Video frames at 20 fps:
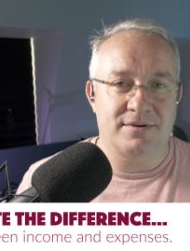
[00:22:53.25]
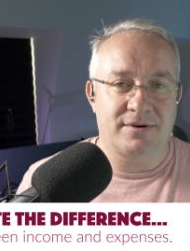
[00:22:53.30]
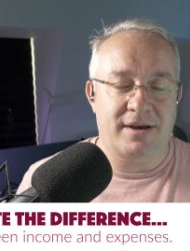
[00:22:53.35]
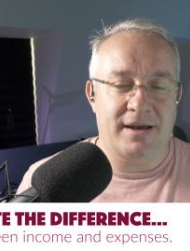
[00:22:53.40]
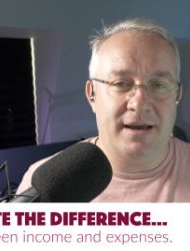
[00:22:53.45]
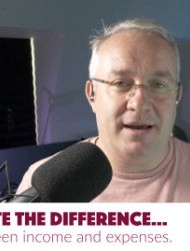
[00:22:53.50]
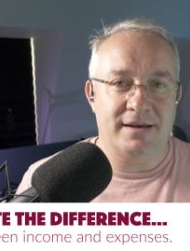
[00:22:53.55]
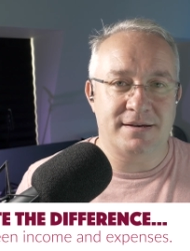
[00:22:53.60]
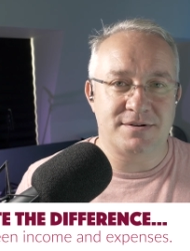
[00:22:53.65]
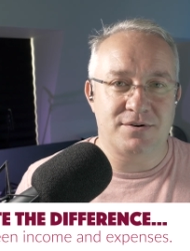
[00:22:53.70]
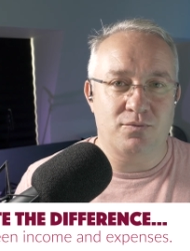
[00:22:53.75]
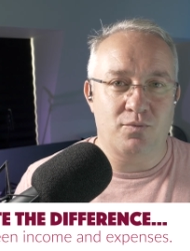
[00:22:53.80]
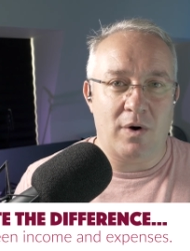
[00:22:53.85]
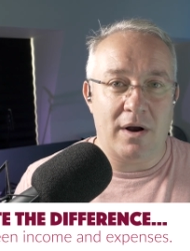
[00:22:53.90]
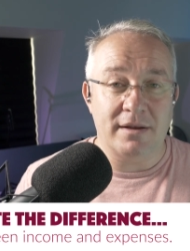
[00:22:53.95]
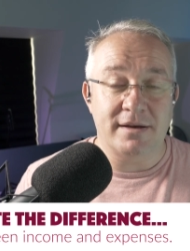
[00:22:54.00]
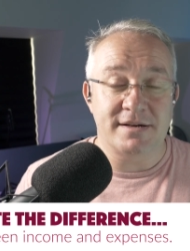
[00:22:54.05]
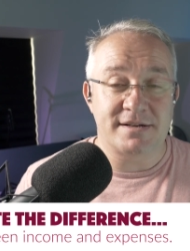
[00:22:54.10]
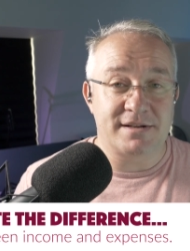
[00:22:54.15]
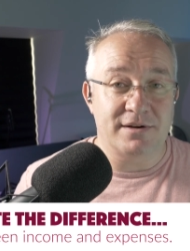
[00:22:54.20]
Okay, so
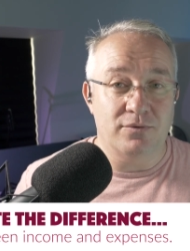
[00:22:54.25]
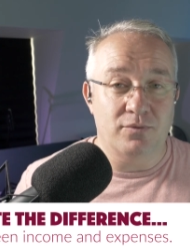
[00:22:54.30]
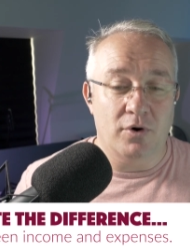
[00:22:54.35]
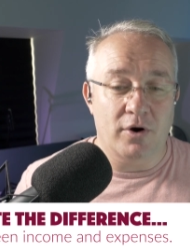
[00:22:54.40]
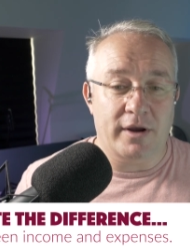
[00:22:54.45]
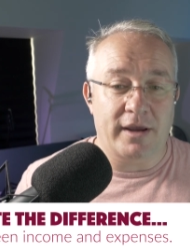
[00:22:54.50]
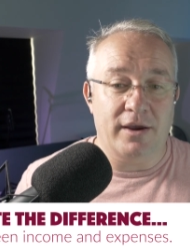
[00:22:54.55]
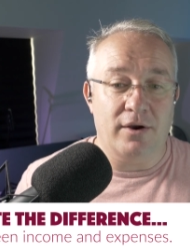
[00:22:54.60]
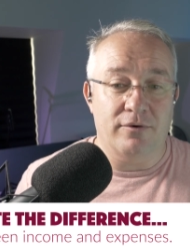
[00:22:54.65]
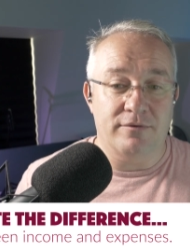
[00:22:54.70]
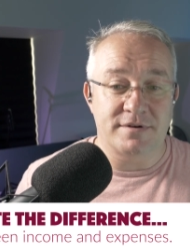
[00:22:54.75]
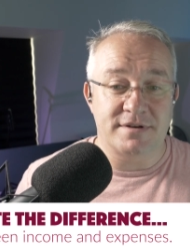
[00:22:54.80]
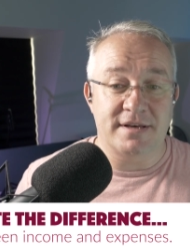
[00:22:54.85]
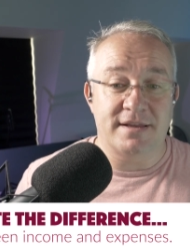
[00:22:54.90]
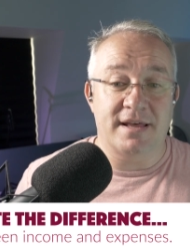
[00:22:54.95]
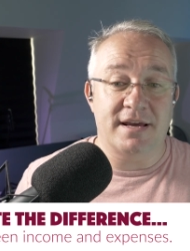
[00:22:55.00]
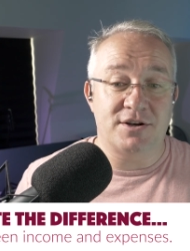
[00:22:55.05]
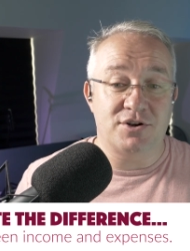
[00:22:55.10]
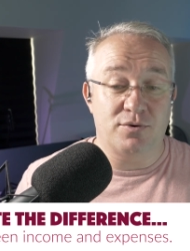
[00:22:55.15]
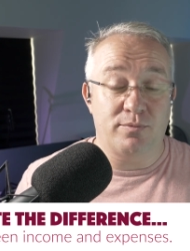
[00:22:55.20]
while you're still working, obviously,
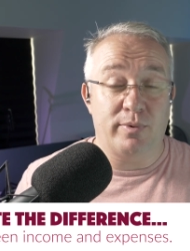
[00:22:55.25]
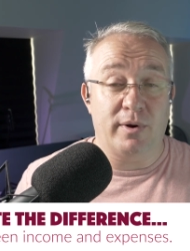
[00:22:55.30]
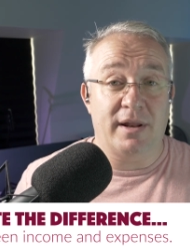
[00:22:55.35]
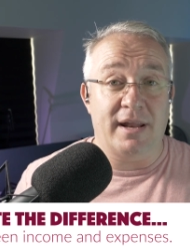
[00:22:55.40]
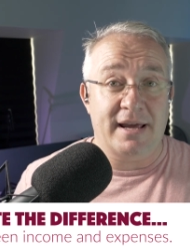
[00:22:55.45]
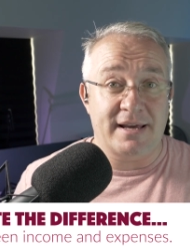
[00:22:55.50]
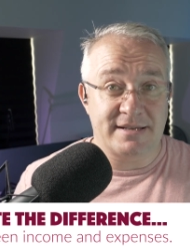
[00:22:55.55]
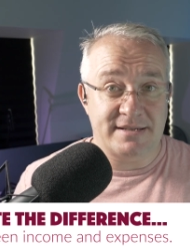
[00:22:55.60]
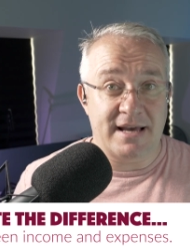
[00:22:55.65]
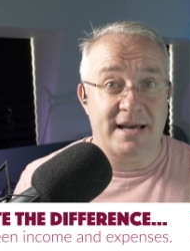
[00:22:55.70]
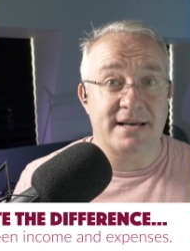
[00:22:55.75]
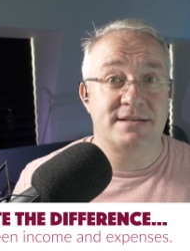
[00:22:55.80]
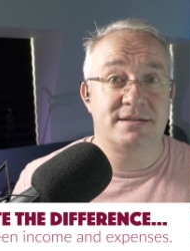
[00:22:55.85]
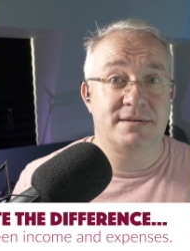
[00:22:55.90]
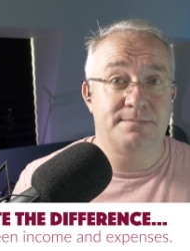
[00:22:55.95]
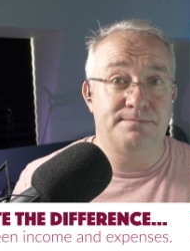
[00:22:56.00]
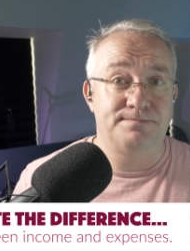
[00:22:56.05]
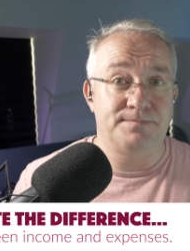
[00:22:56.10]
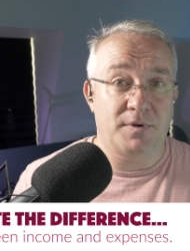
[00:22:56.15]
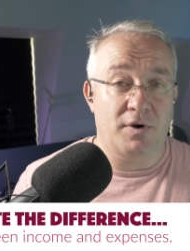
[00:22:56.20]
there should be an
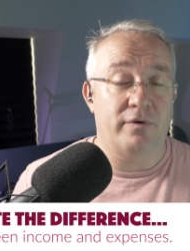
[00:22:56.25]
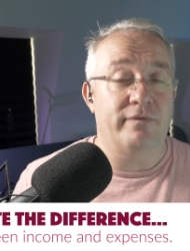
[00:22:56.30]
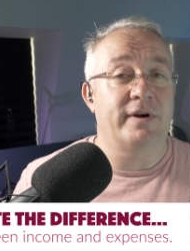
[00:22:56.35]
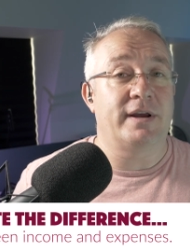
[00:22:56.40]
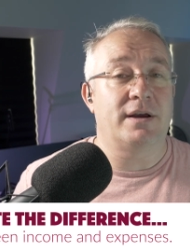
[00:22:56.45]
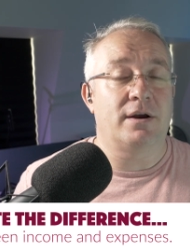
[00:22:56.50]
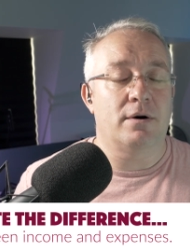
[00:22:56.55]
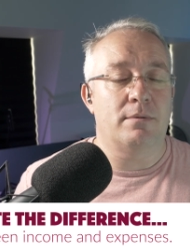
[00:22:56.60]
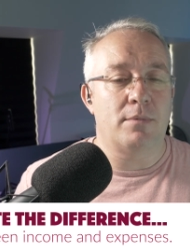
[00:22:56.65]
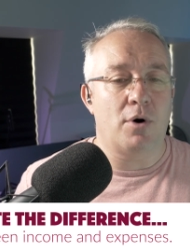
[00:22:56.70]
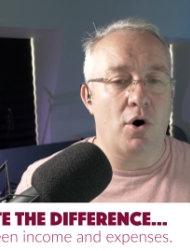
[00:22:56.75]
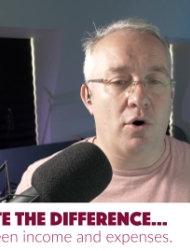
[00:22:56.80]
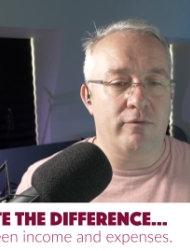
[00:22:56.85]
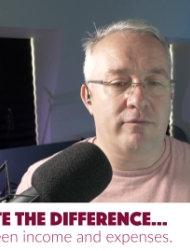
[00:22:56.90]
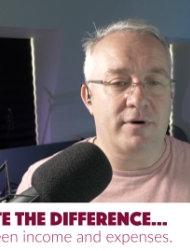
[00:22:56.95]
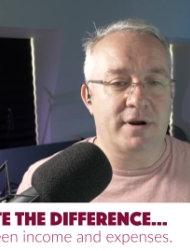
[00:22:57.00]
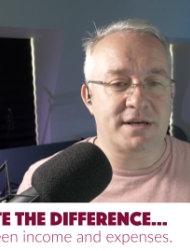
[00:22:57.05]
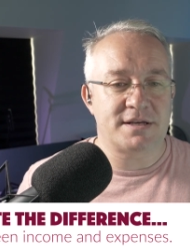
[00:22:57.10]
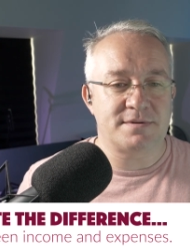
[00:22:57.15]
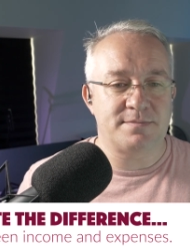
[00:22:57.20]
excess of income
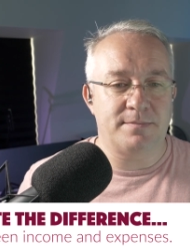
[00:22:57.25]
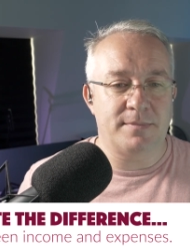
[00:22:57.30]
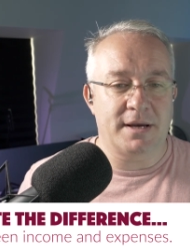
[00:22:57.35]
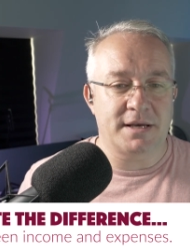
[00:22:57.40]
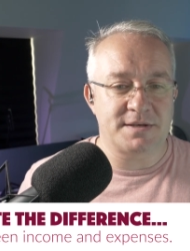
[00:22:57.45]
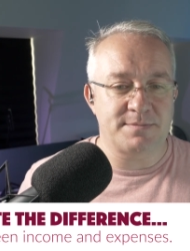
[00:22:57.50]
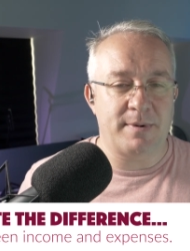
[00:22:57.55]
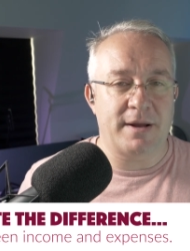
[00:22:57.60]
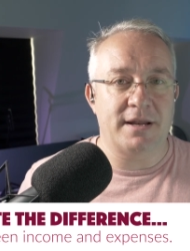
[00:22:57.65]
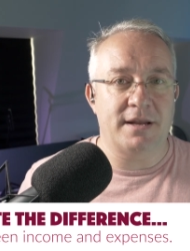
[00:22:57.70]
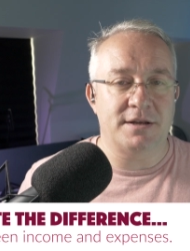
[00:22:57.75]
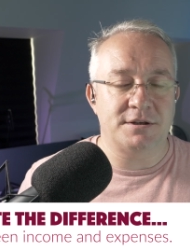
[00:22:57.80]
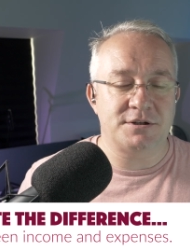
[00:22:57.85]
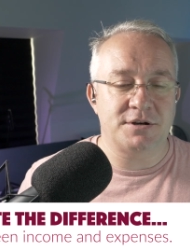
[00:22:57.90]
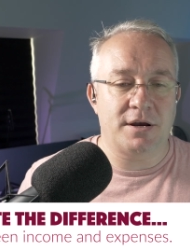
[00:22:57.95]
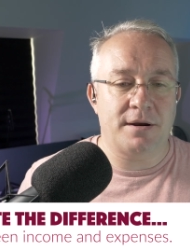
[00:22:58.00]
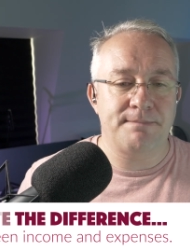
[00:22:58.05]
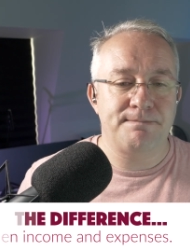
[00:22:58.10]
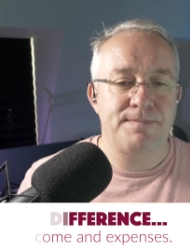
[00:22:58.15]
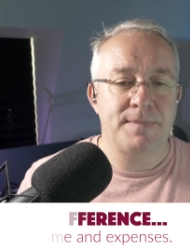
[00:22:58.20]
over ex
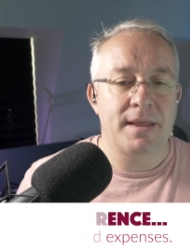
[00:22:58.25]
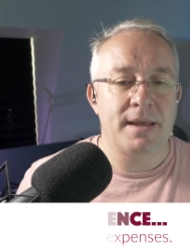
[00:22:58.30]
expenditure.